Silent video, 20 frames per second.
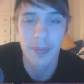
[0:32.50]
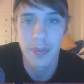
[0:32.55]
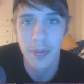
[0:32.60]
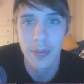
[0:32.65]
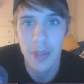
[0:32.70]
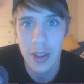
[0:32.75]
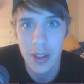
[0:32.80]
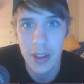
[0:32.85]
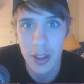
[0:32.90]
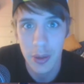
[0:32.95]

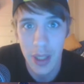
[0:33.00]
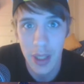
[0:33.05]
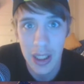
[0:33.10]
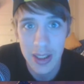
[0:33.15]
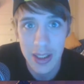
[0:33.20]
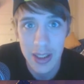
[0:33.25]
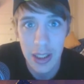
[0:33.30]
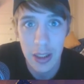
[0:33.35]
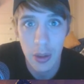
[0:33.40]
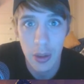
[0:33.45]
so with that
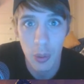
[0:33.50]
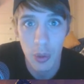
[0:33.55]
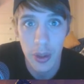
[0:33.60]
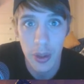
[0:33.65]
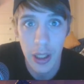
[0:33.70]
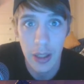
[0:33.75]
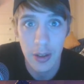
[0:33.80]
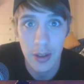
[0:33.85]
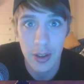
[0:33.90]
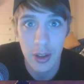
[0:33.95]
said, we're
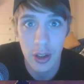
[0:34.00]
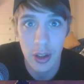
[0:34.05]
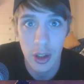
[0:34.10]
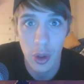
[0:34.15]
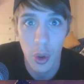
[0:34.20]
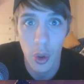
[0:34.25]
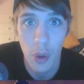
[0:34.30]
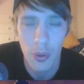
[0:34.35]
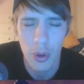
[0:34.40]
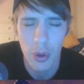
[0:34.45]
now just going to go
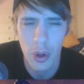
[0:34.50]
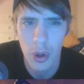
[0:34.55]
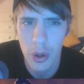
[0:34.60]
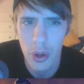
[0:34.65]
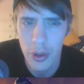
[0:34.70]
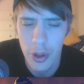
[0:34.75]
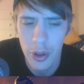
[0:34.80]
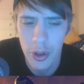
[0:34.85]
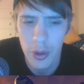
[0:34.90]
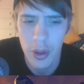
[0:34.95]
over all
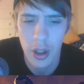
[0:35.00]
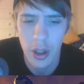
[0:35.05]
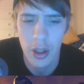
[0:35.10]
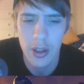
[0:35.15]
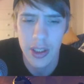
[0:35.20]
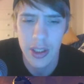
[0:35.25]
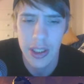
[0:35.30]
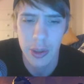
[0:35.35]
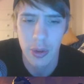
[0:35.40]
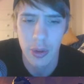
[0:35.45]
the new cards
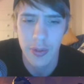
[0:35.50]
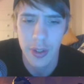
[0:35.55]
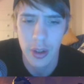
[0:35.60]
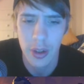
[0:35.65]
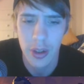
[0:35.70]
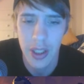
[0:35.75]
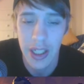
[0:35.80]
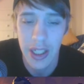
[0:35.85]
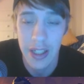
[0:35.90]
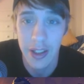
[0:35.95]
that they revealed,
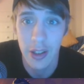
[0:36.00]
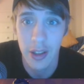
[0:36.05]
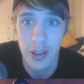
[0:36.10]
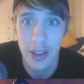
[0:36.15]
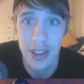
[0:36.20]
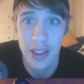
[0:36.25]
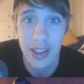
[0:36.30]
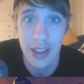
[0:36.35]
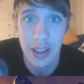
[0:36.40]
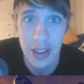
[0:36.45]
and there
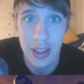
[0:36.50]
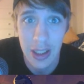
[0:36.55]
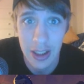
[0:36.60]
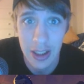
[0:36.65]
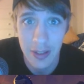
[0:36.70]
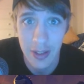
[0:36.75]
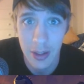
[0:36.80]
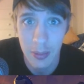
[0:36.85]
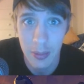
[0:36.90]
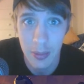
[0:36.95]
is a lot of
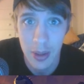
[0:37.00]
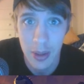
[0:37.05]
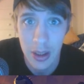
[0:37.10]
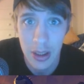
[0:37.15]
them.